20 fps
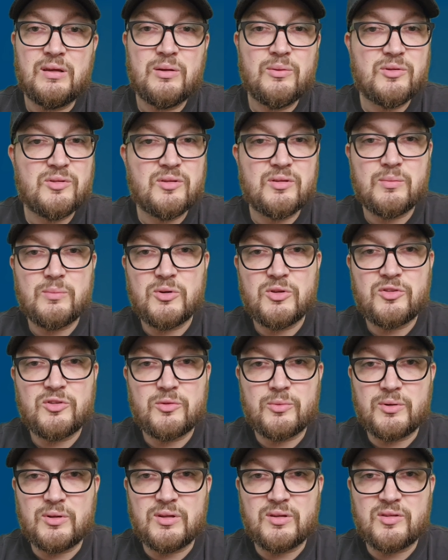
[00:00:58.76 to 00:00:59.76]
It wasn't the
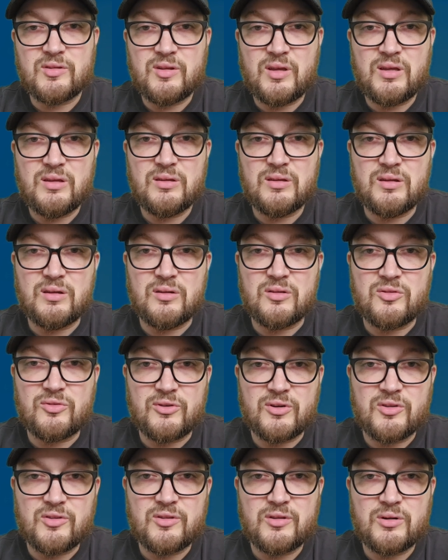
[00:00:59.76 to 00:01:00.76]
most thrilling site in its
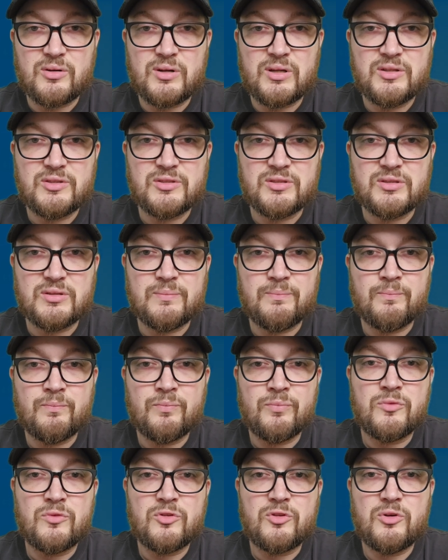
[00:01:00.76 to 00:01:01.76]
first iteration,
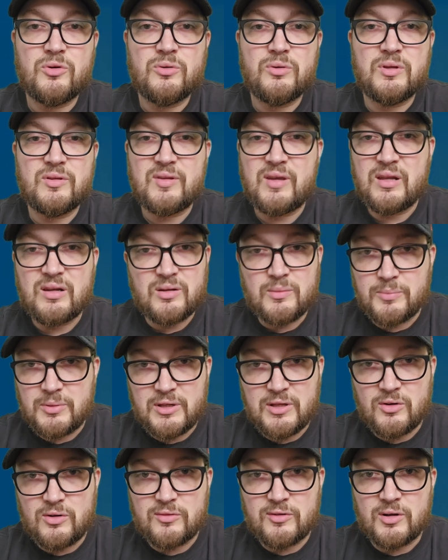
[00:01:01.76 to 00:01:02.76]
so it's had a
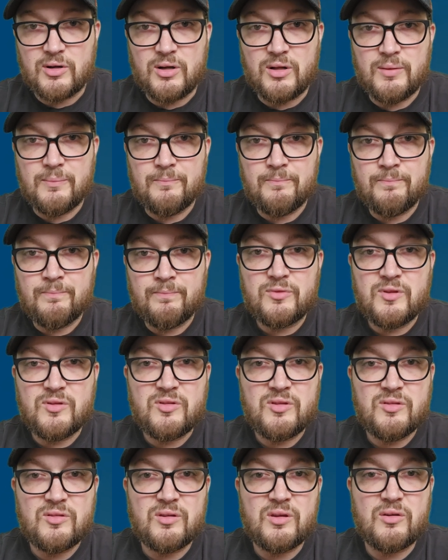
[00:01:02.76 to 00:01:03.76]
complete overhaul.
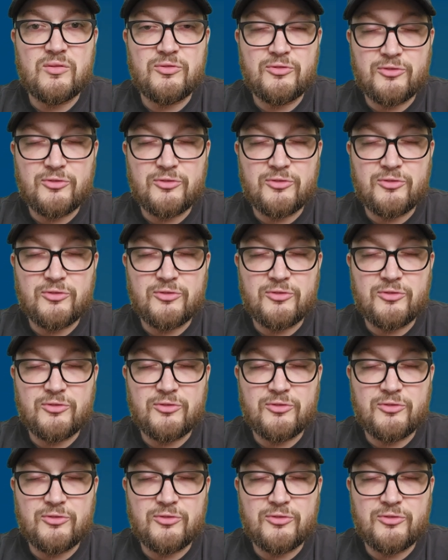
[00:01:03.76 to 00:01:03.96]
This is a